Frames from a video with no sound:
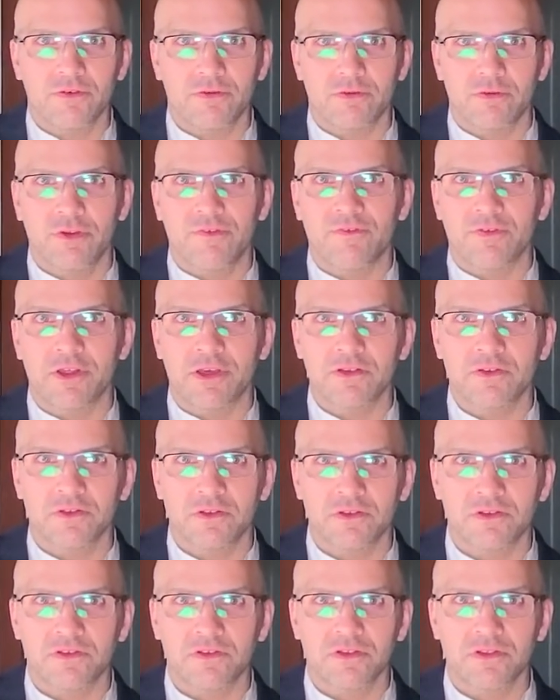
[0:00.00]
reflects
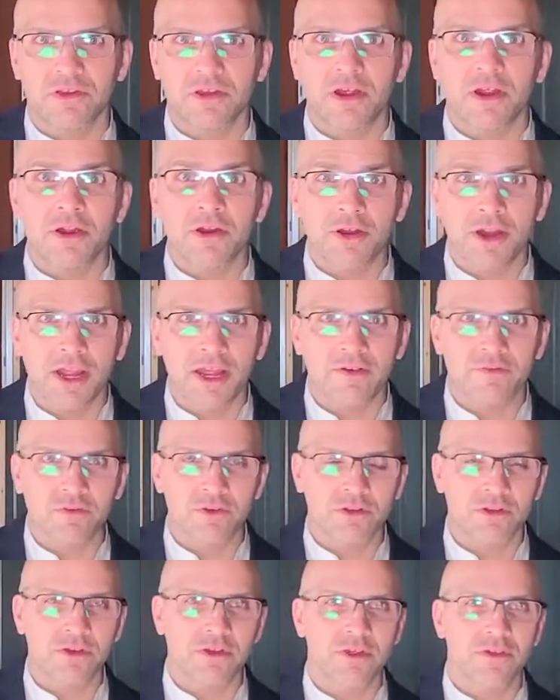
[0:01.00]
into our
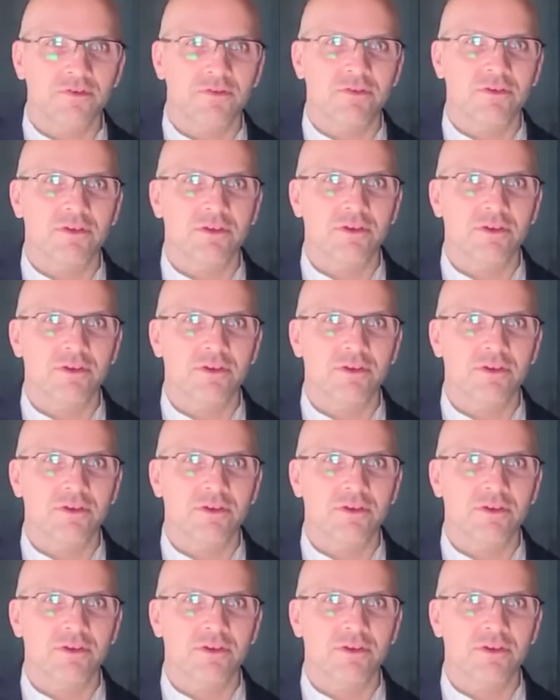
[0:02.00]
afterlife.